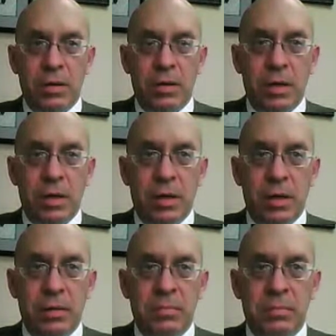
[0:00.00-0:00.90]

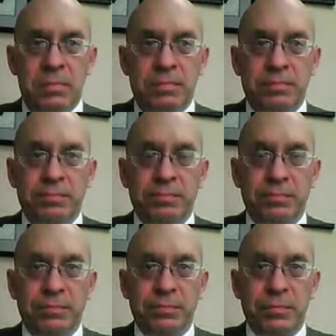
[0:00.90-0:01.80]
Um,
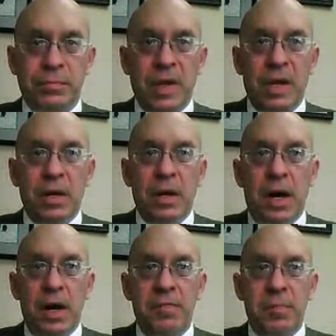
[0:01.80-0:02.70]

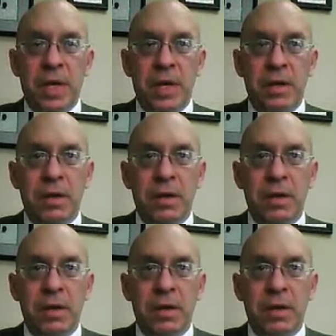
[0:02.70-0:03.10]
I've been